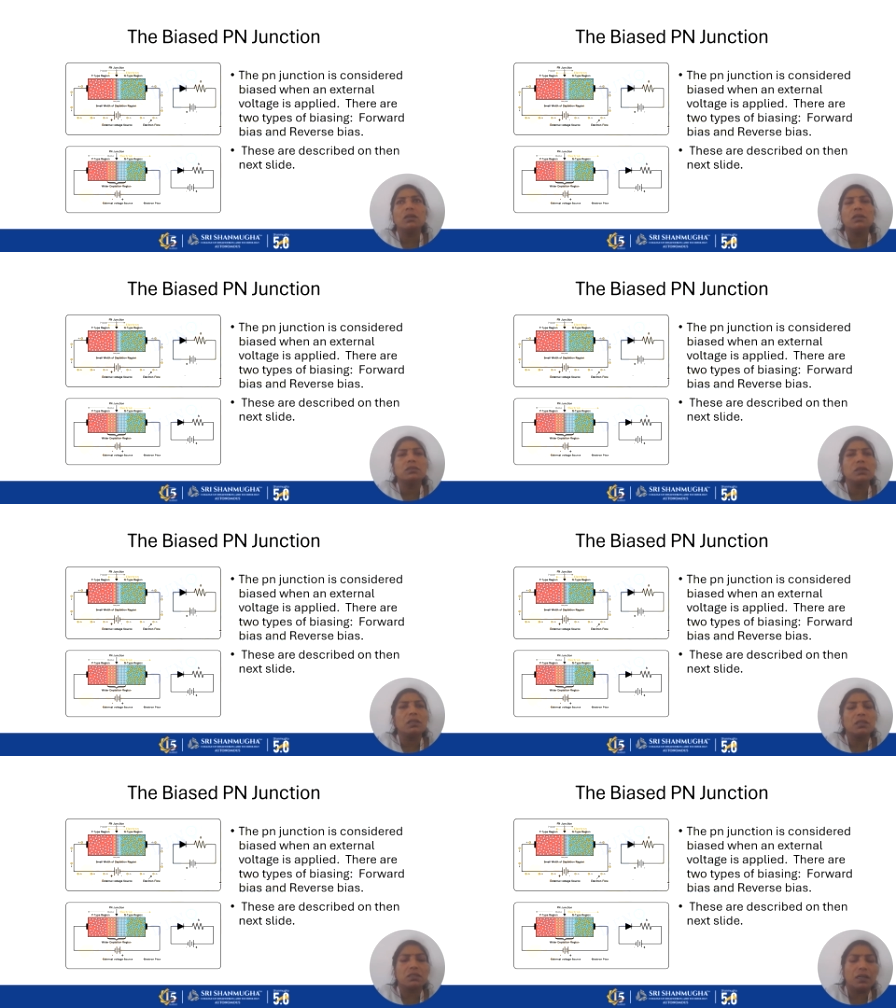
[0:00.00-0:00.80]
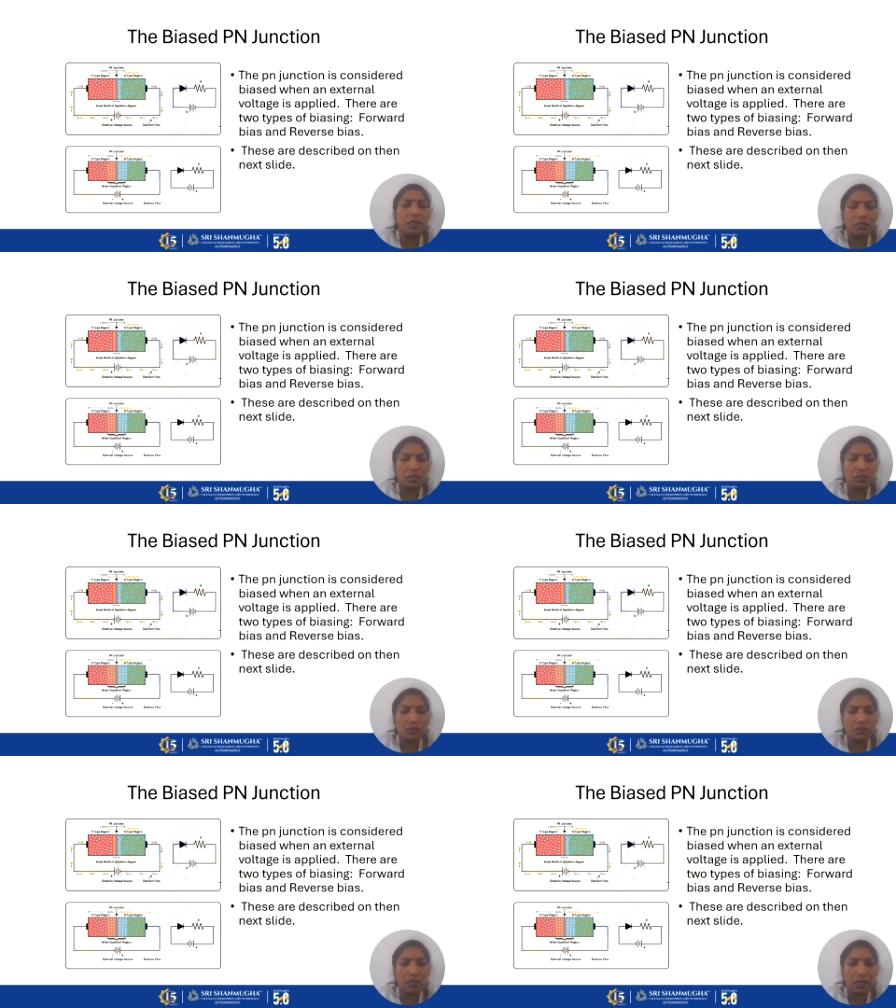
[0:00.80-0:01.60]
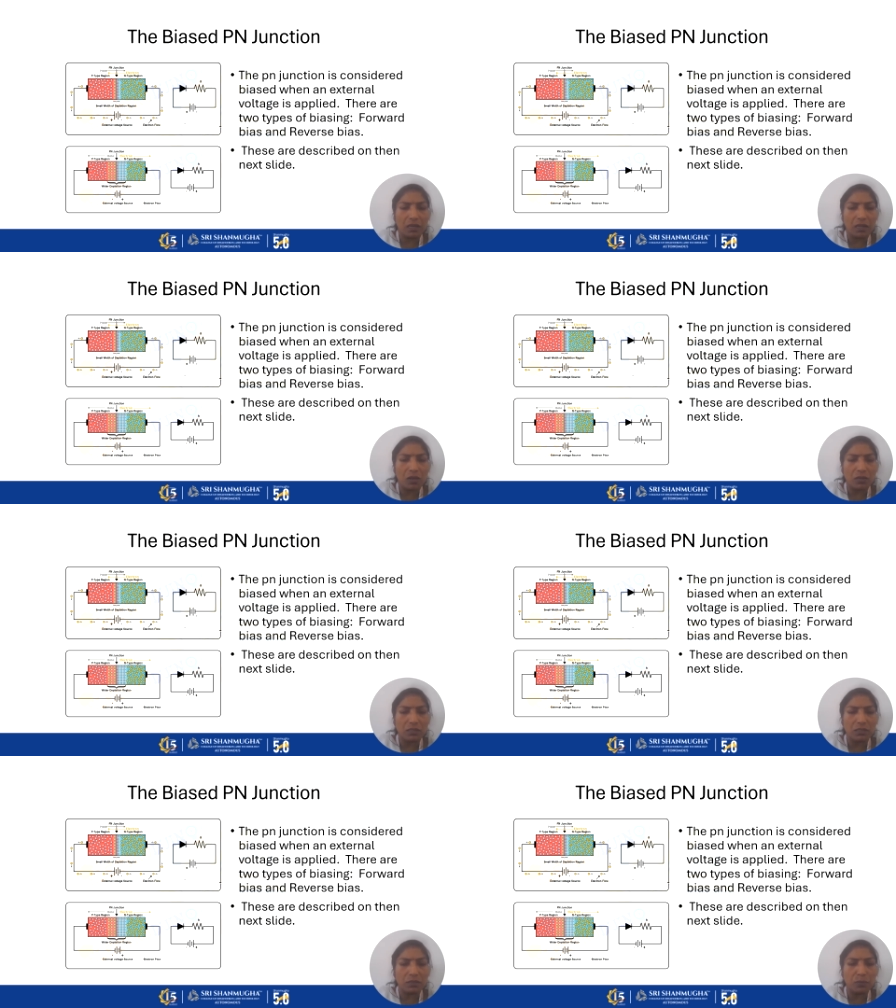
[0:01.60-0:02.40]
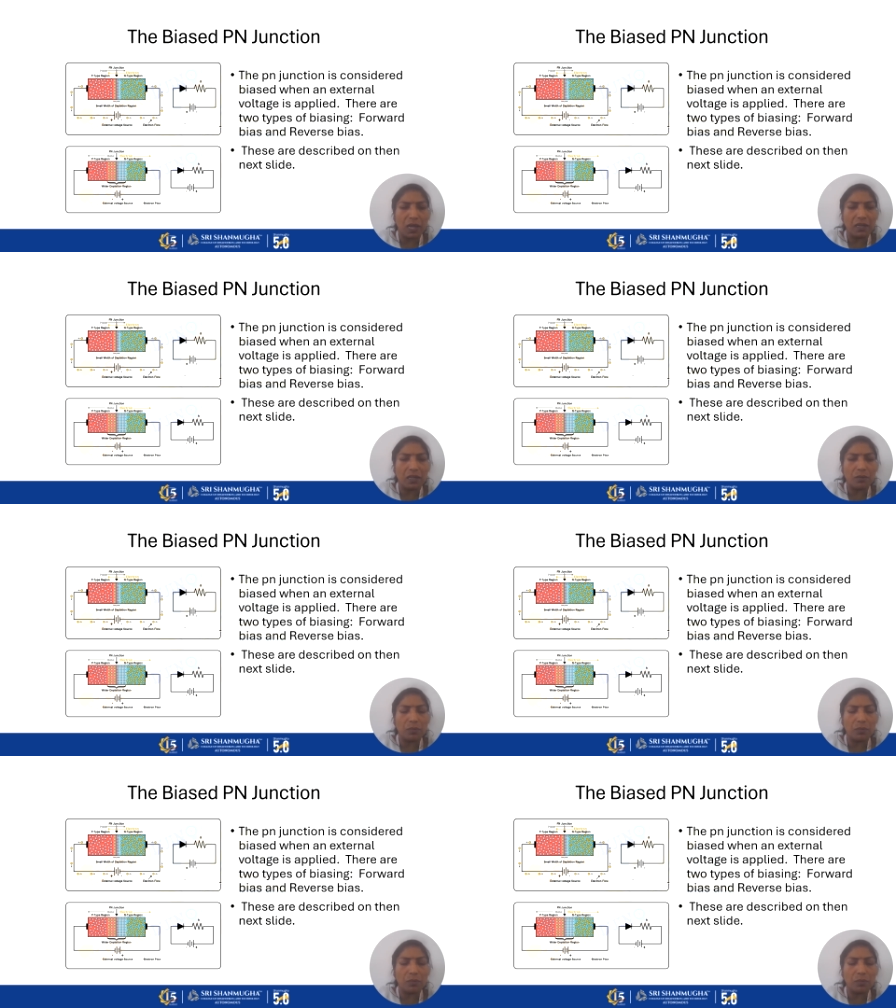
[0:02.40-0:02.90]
So in this condition, this area is barrier